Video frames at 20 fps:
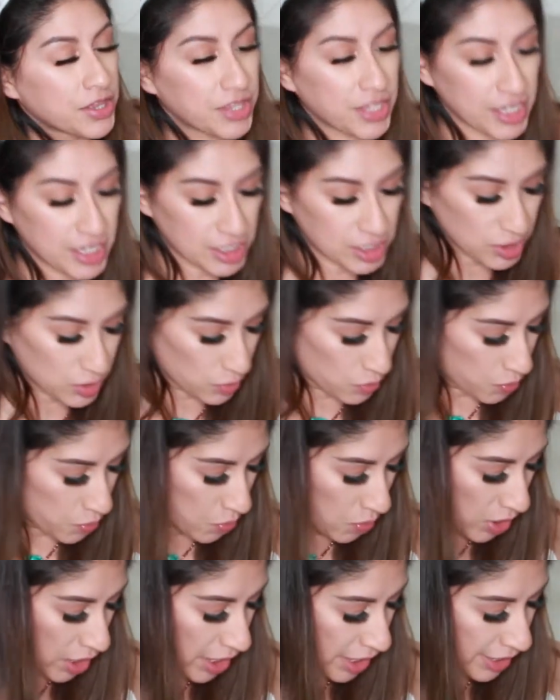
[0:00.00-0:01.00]
This
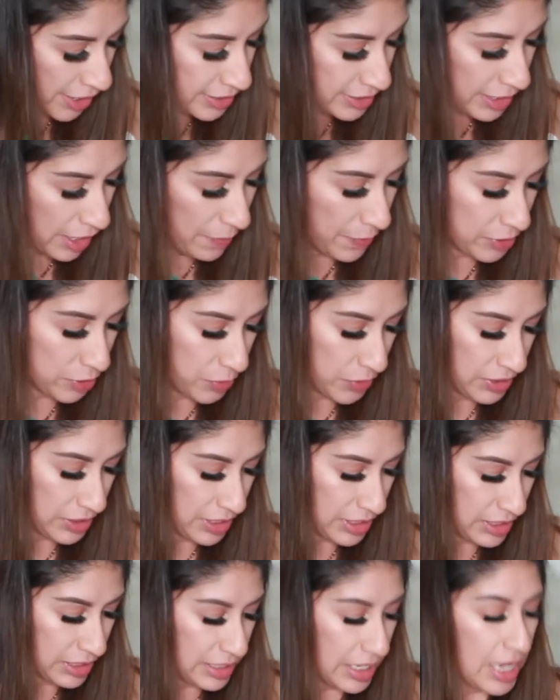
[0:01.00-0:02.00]
was, how much was
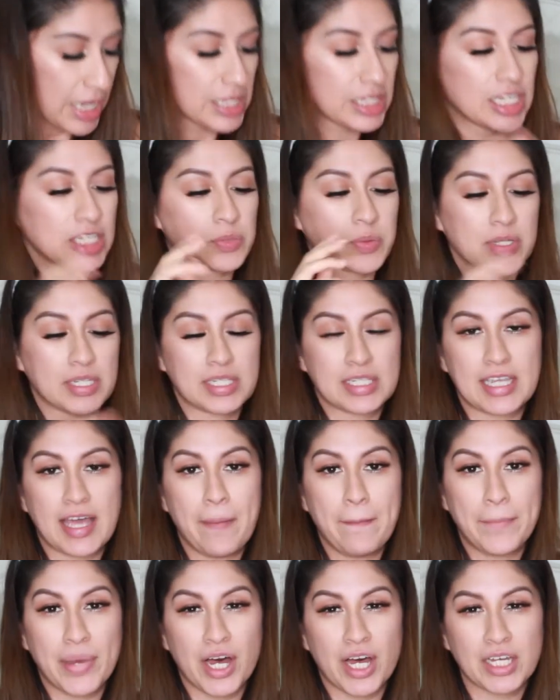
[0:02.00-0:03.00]
this? This was
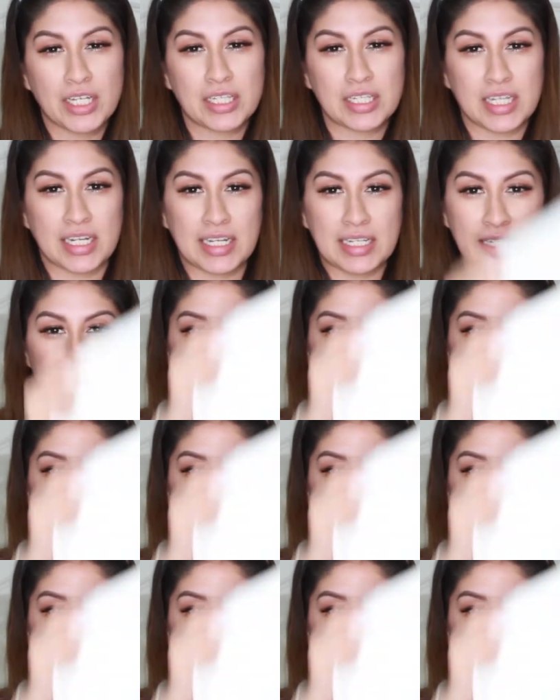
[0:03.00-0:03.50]
10 bucks in a